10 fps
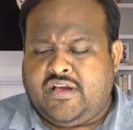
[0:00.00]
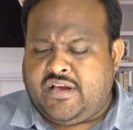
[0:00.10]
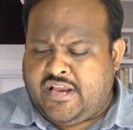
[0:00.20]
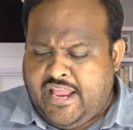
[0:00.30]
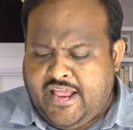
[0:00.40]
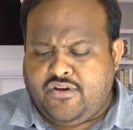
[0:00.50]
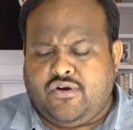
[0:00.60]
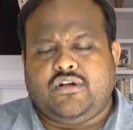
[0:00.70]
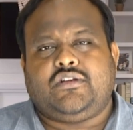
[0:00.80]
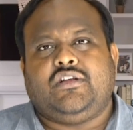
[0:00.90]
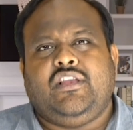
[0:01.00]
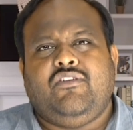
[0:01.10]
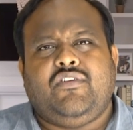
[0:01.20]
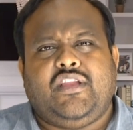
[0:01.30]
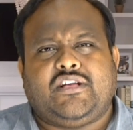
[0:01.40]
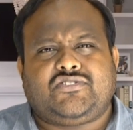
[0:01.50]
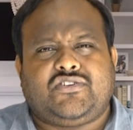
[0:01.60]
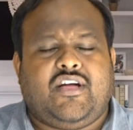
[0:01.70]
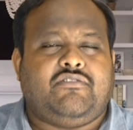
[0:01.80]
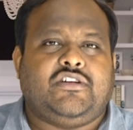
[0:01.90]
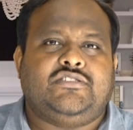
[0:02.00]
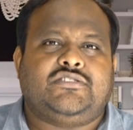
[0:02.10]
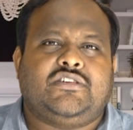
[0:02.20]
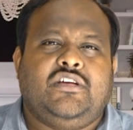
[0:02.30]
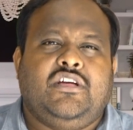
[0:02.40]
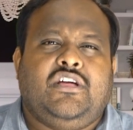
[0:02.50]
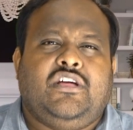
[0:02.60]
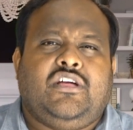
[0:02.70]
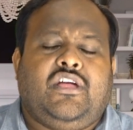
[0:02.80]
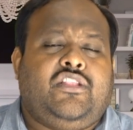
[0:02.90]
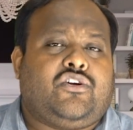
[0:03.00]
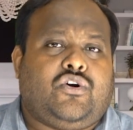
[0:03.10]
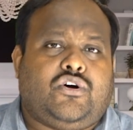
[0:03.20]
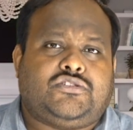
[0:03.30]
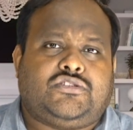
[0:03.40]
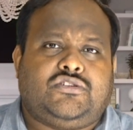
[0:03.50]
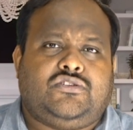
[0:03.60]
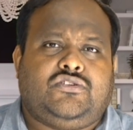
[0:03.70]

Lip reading: cannot live in extravagance at the cost